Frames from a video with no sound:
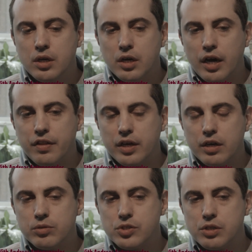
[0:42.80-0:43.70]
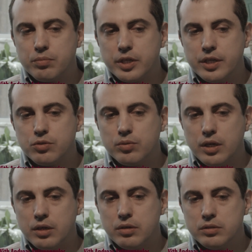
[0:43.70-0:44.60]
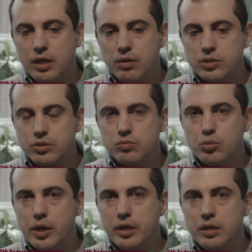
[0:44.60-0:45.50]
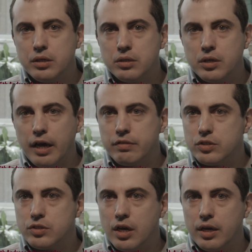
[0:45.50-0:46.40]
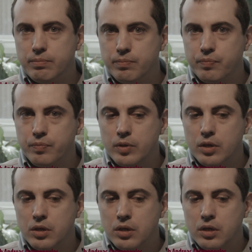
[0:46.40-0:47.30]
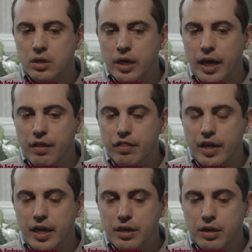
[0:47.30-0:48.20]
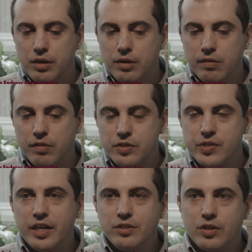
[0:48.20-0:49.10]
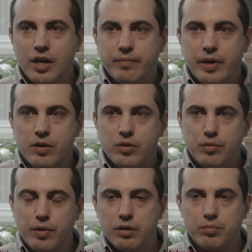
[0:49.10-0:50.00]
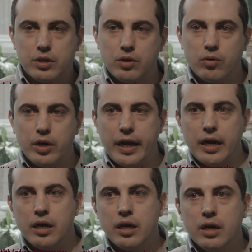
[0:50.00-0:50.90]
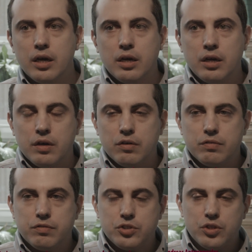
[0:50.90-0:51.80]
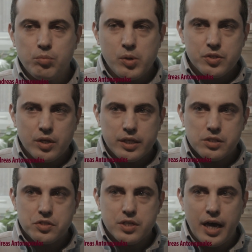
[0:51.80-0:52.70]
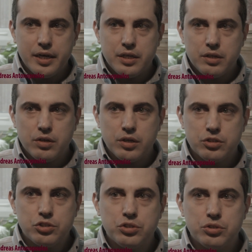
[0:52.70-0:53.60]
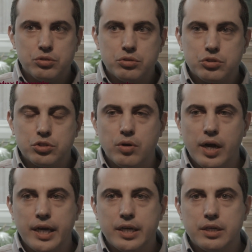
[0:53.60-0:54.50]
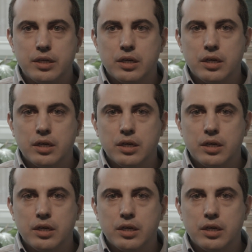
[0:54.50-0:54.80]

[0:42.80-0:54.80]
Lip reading: I think I was in a place where I wasn't ready at the time. And then the second time I heard about Bitcoin, for some reason I decided to try and